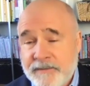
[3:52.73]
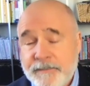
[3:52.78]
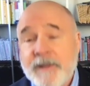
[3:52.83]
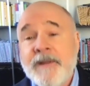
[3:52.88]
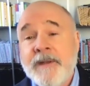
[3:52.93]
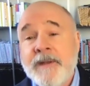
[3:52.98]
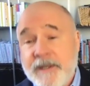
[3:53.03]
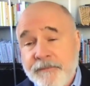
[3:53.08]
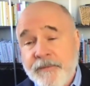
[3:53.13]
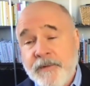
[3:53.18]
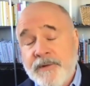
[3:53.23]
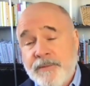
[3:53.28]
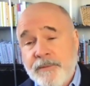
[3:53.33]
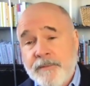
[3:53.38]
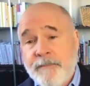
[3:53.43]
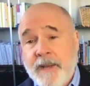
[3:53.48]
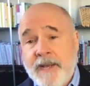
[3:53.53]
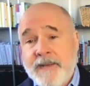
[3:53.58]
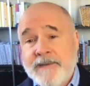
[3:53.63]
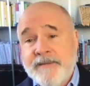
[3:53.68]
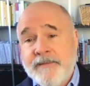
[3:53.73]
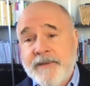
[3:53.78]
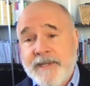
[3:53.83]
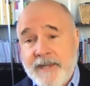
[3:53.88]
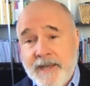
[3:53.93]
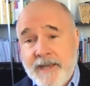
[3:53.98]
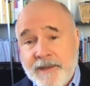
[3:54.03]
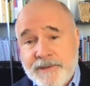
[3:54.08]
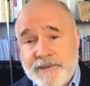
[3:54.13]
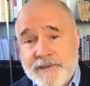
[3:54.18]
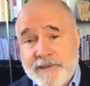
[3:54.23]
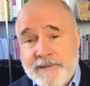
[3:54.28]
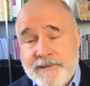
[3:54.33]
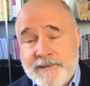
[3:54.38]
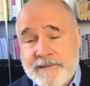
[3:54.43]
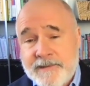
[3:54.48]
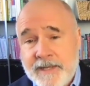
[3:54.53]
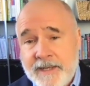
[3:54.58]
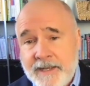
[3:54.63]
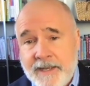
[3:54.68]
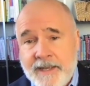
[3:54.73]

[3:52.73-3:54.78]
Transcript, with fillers: But the difference with positive intelligence,